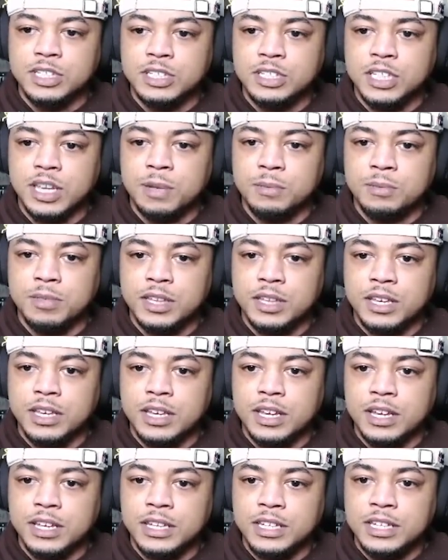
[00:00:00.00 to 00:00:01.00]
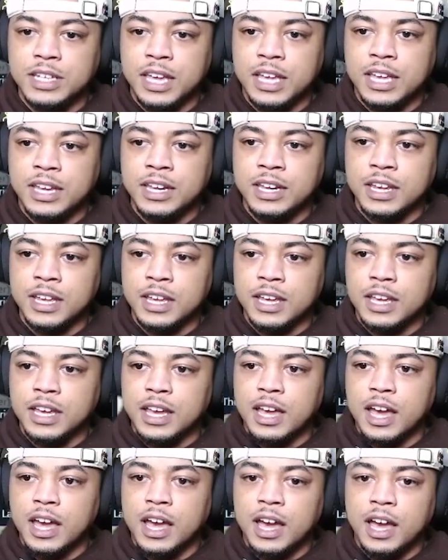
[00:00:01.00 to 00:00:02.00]
same thing again.
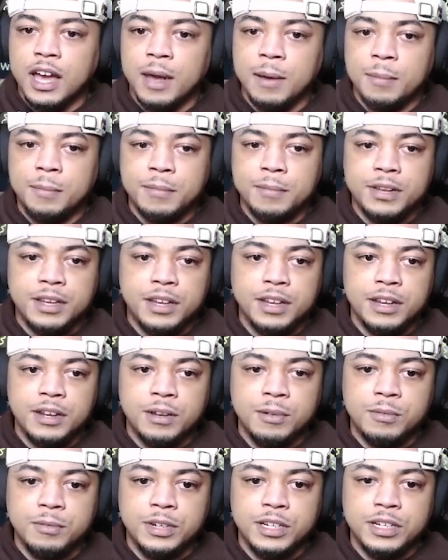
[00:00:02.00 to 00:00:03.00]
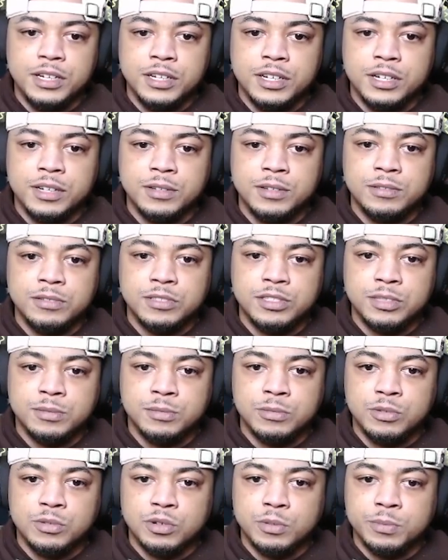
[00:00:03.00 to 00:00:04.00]
Here we go. Some more